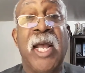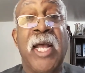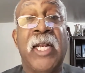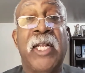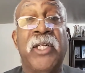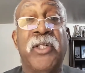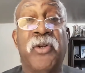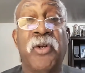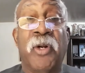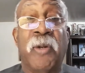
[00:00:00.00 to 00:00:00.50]

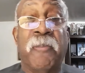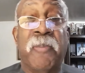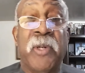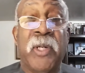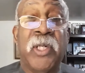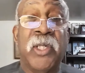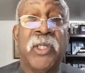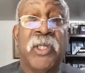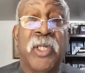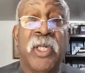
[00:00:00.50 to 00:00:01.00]
and He's going to
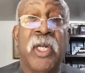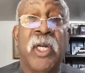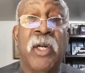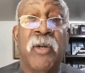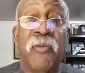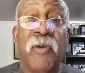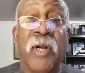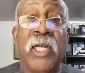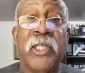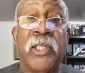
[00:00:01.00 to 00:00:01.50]
punish
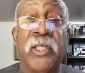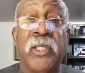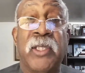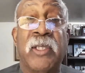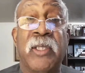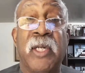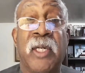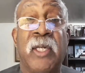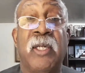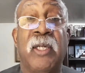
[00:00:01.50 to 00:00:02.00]
the
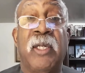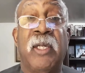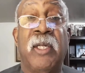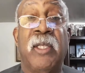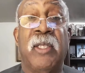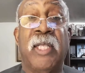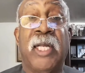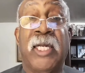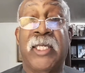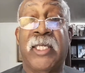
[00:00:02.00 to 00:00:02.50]
unrighteous. Huh?
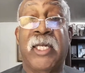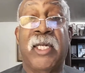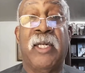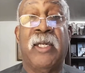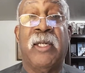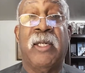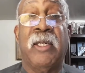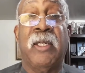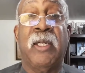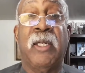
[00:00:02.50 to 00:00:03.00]
That's it.